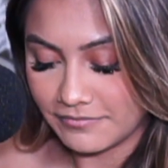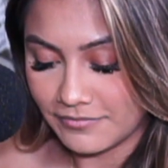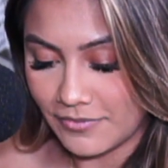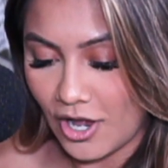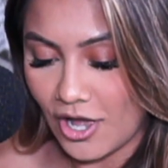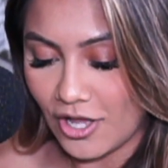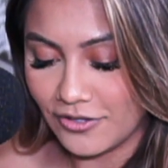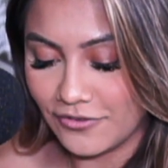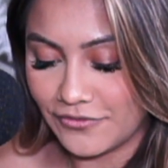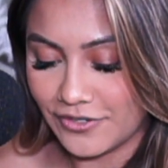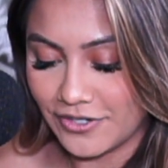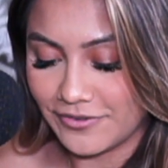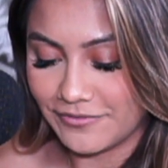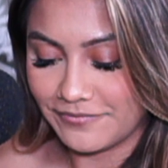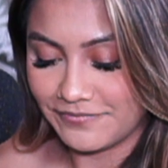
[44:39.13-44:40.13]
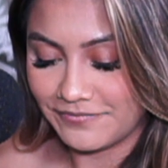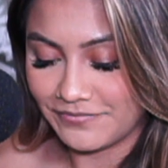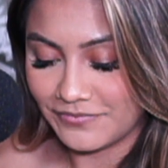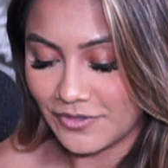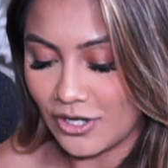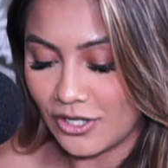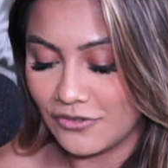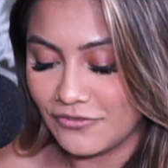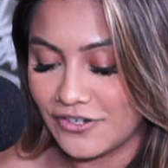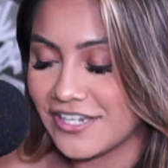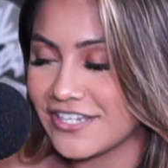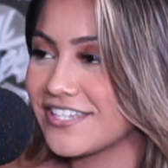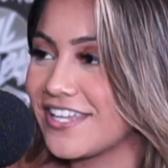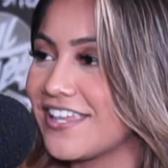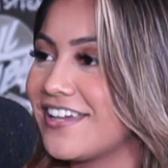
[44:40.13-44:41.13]
Oliver
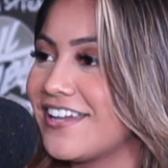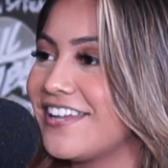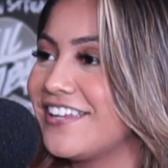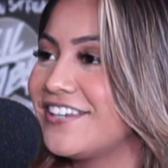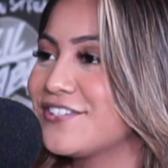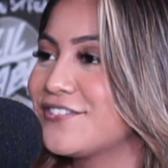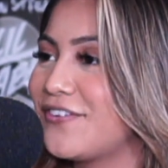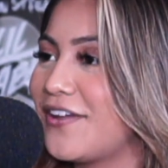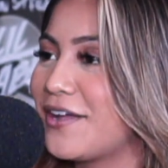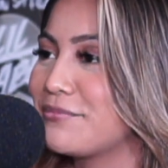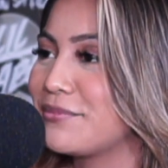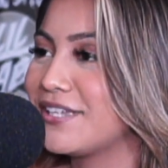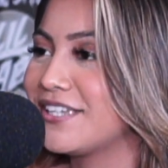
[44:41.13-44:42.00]
Quesada and his family.